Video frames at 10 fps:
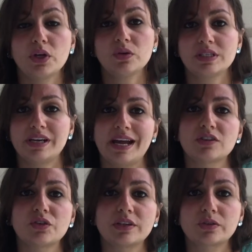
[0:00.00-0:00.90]
we use an
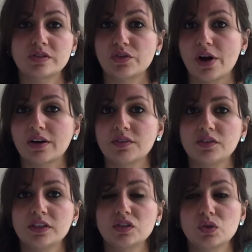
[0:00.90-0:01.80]
X-ray
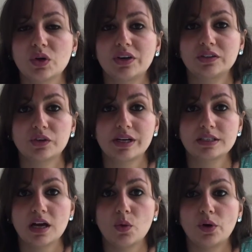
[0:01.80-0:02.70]
crystallography to
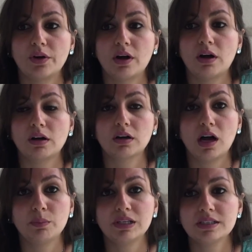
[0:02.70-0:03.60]
characterize our uh,
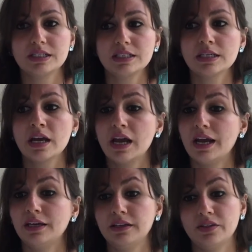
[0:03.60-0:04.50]
complexes
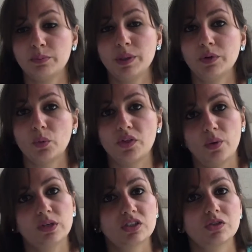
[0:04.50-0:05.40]
and in the paper
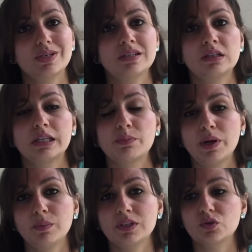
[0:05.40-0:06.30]
that we just recently
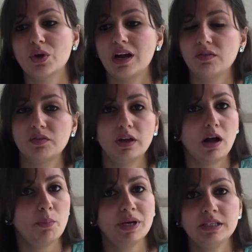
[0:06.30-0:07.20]
published we have
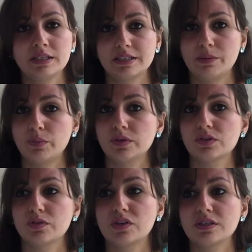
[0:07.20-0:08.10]
uh, many
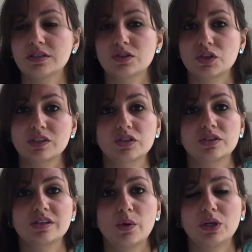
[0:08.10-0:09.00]
examples of these
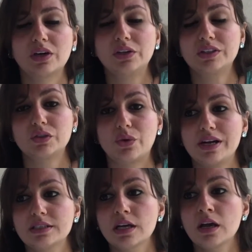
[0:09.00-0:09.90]
structures that we
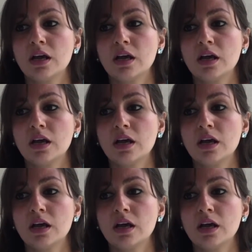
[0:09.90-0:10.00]
characterize